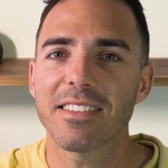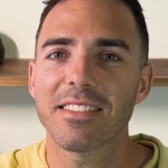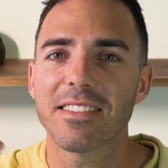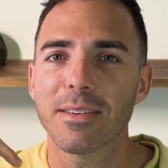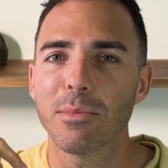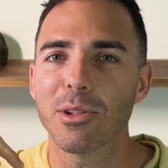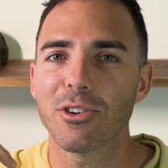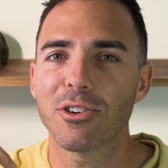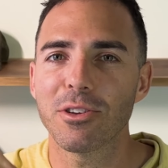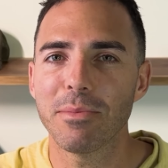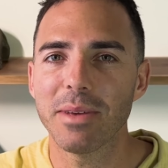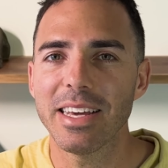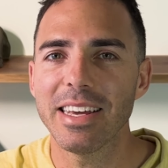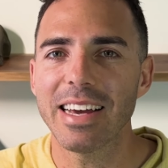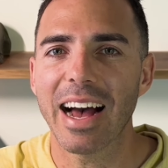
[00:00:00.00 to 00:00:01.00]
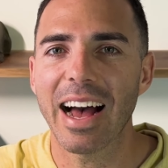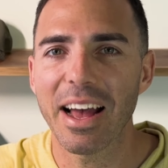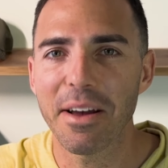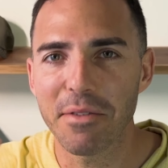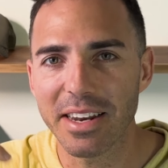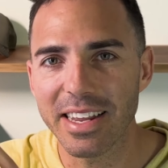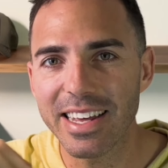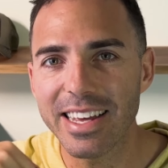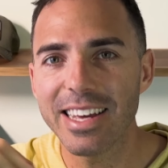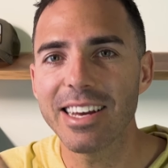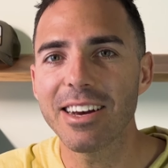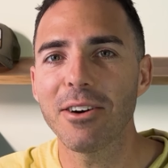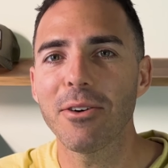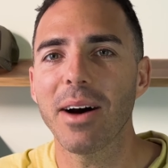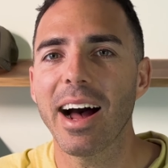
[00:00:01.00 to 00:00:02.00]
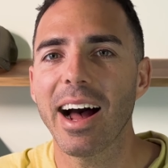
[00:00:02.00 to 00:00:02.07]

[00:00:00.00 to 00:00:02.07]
similar to me. I have an ego.